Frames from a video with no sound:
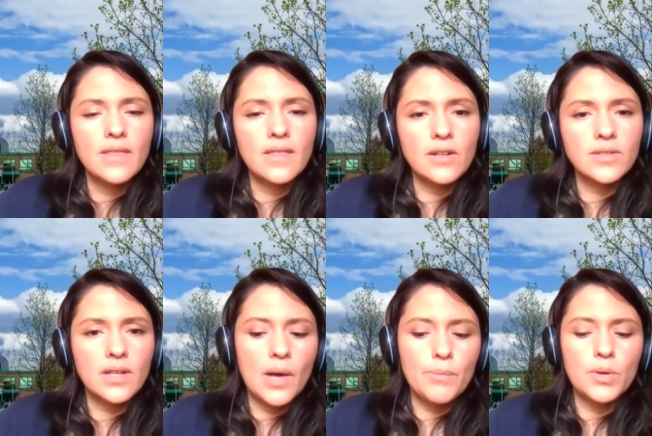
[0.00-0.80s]
there's
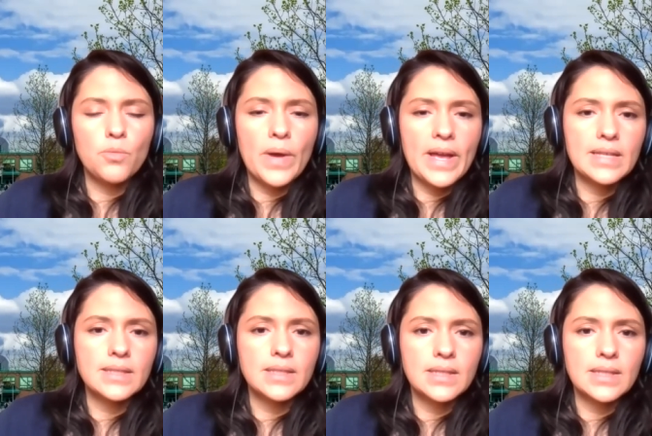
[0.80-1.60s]
a couple of
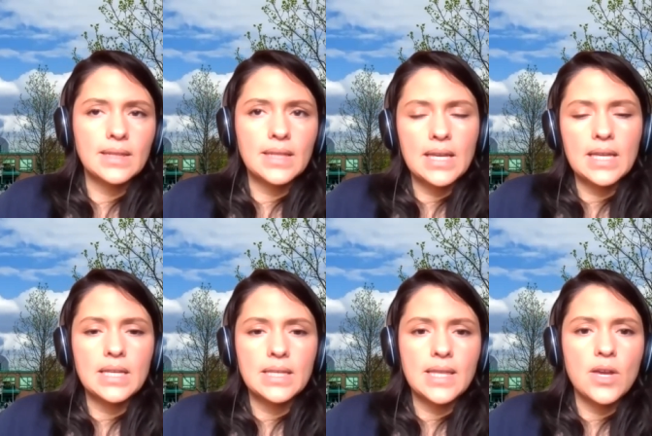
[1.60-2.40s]
ways that
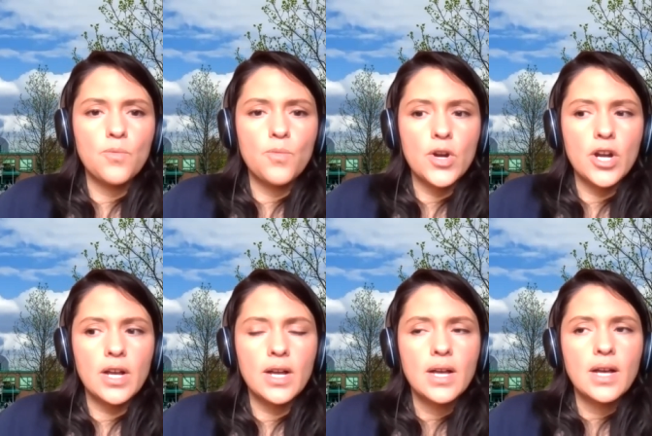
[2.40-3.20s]
they, they work.